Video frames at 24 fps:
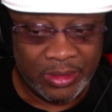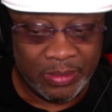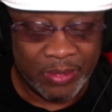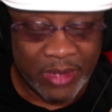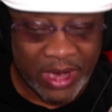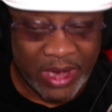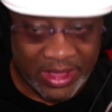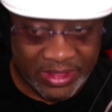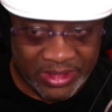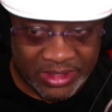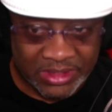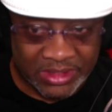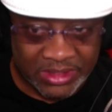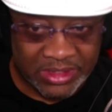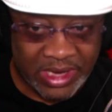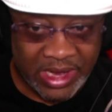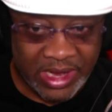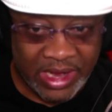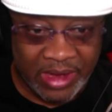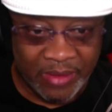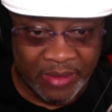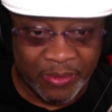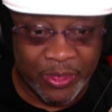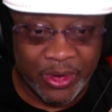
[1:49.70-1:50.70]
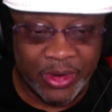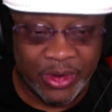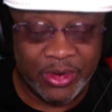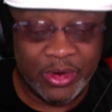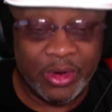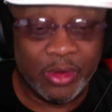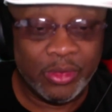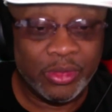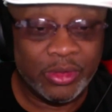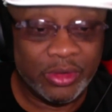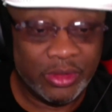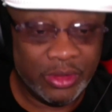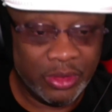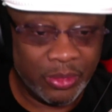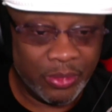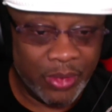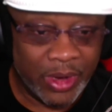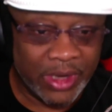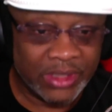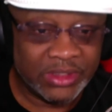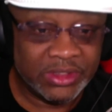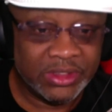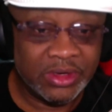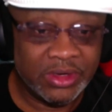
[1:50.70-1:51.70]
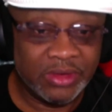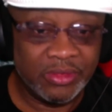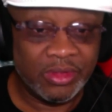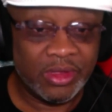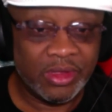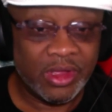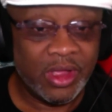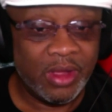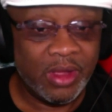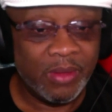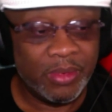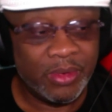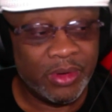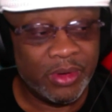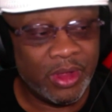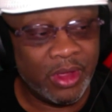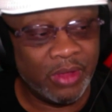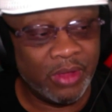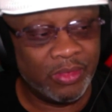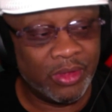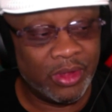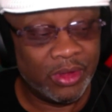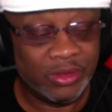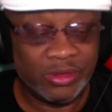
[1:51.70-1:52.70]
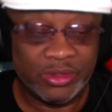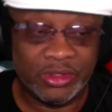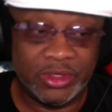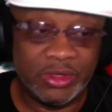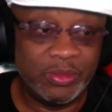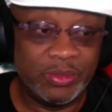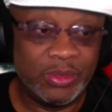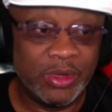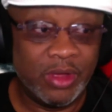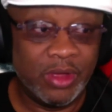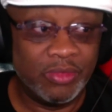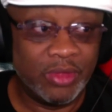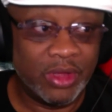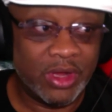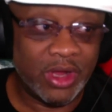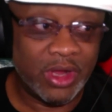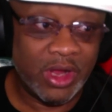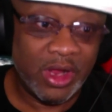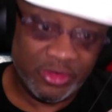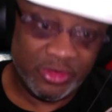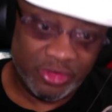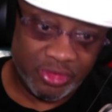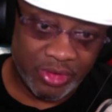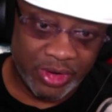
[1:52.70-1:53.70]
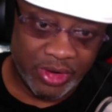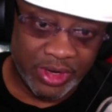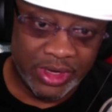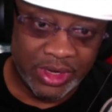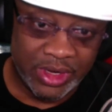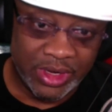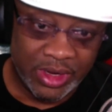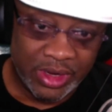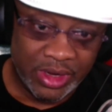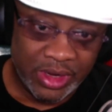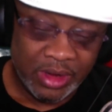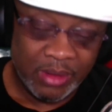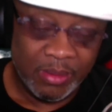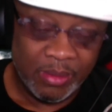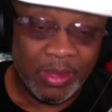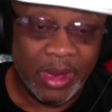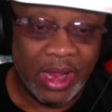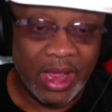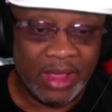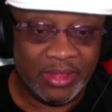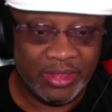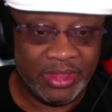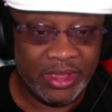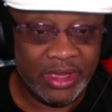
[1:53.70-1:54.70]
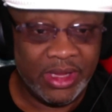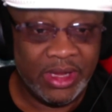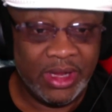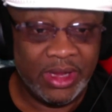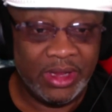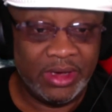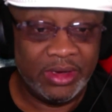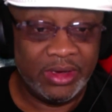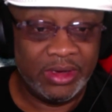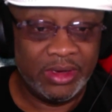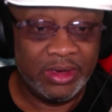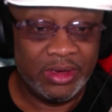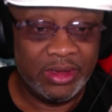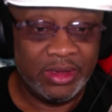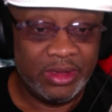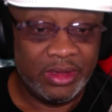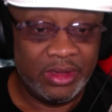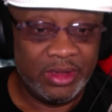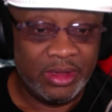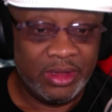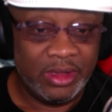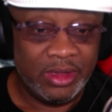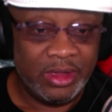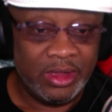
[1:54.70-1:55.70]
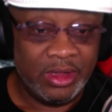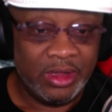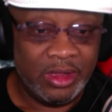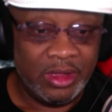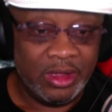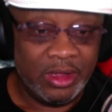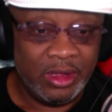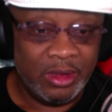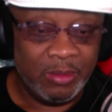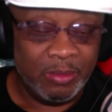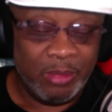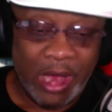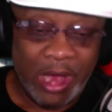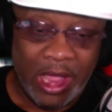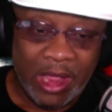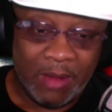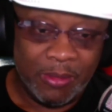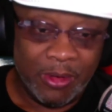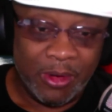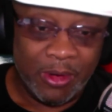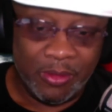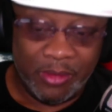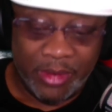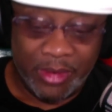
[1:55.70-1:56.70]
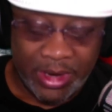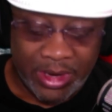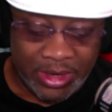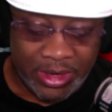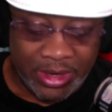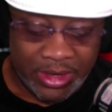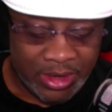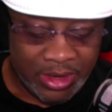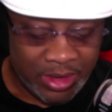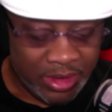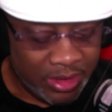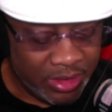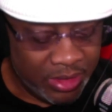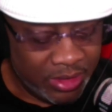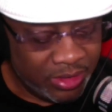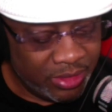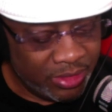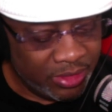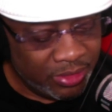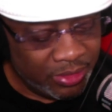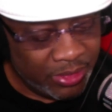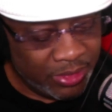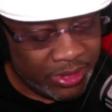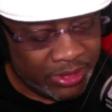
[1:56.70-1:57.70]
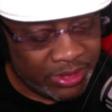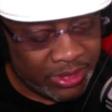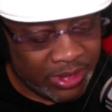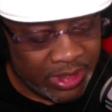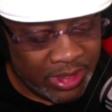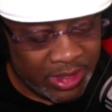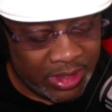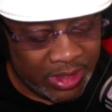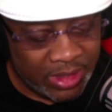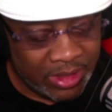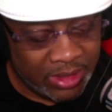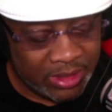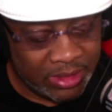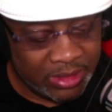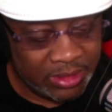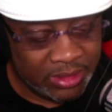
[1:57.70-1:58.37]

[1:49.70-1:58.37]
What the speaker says: By this time, we'll know the direction of the country by then. Black Pill Red here with a